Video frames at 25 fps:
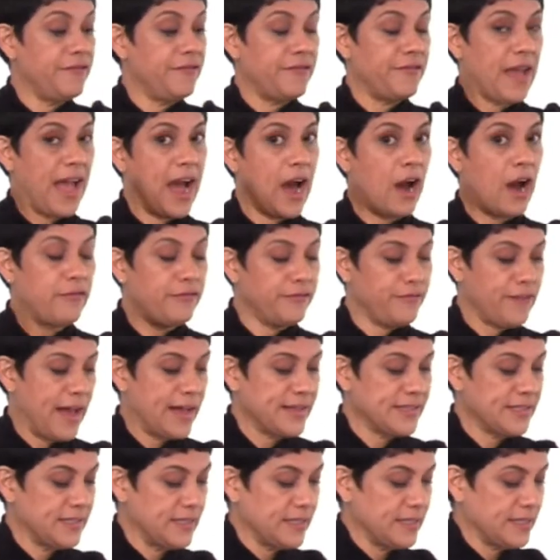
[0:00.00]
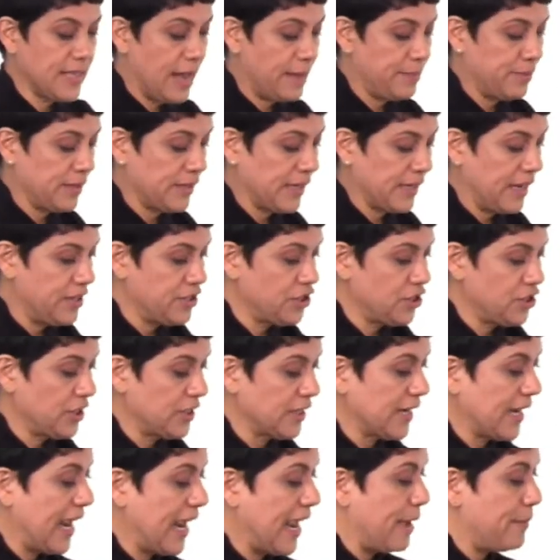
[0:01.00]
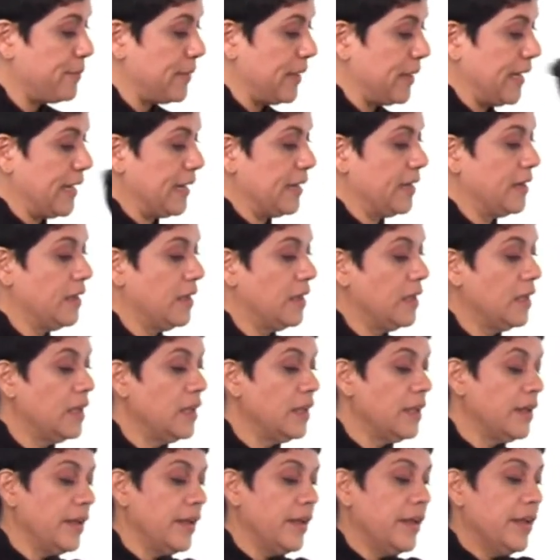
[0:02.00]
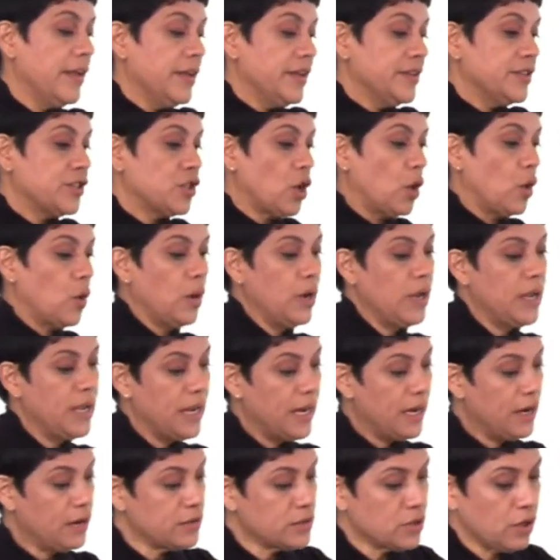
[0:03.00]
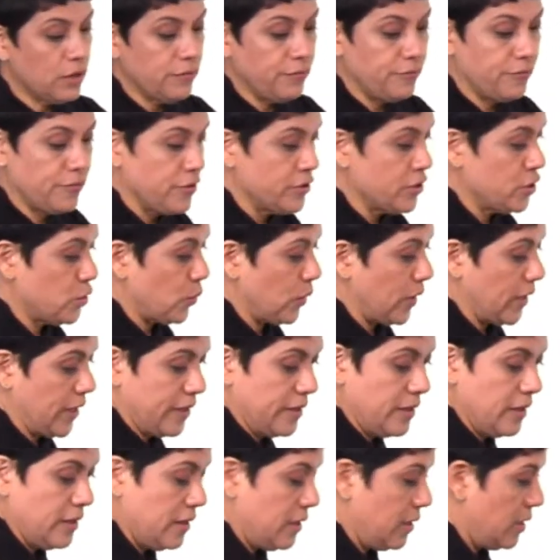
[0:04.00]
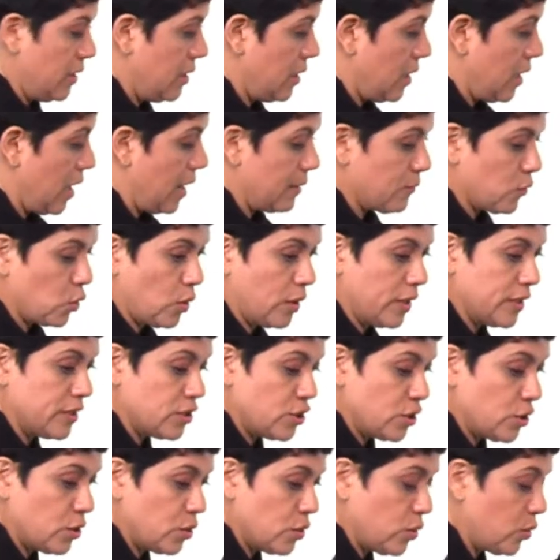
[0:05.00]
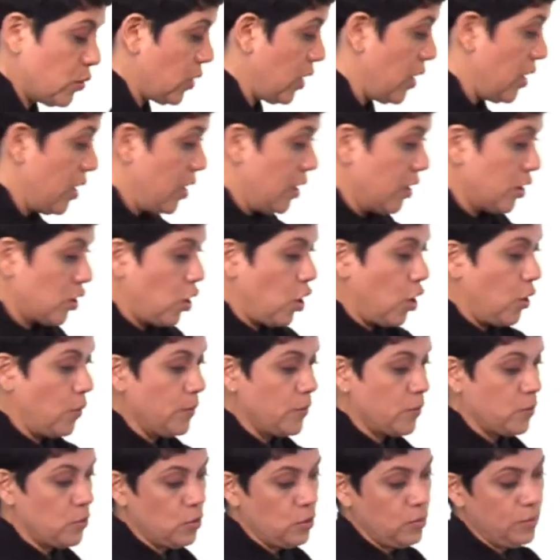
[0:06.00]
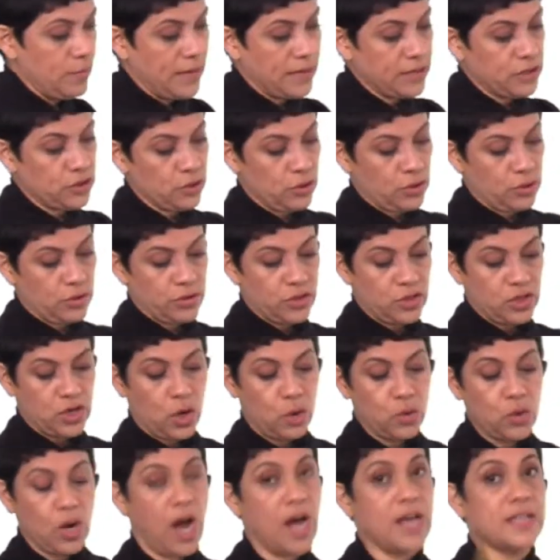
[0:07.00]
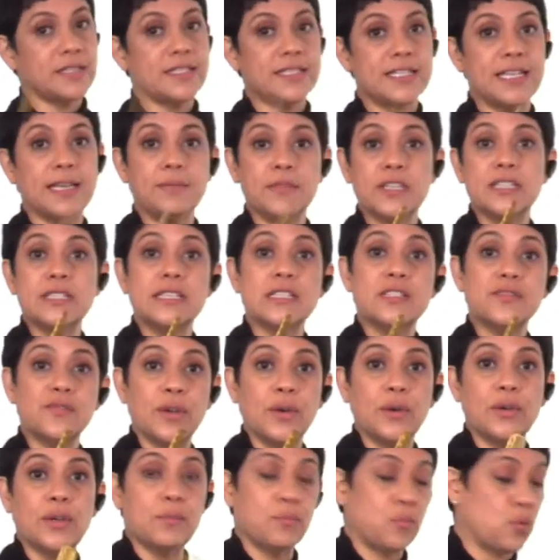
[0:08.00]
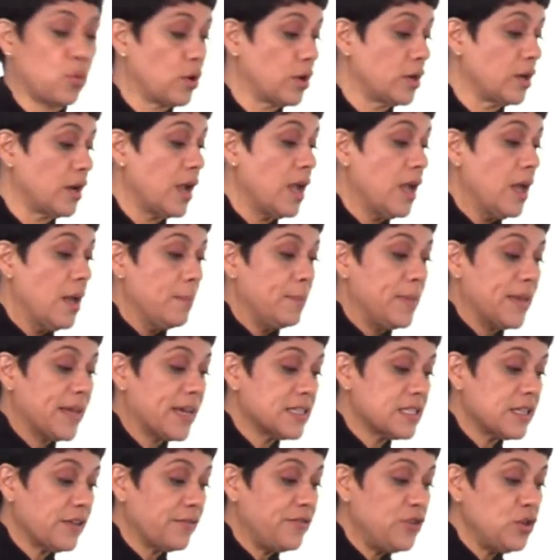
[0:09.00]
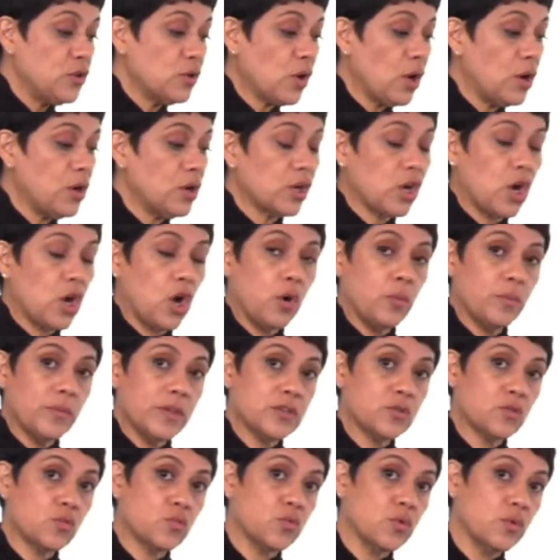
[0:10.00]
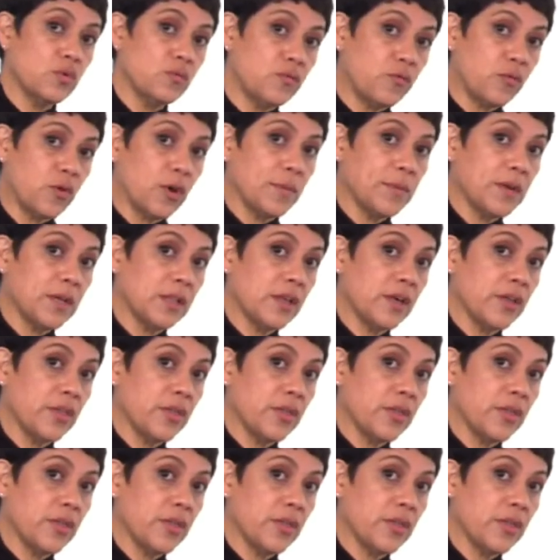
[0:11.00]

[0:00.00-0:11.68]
how fast this application can be. So here's our first one. I'm going to comb through, make sure there's no knots. Team, this is very important, because if you go to comb this root formula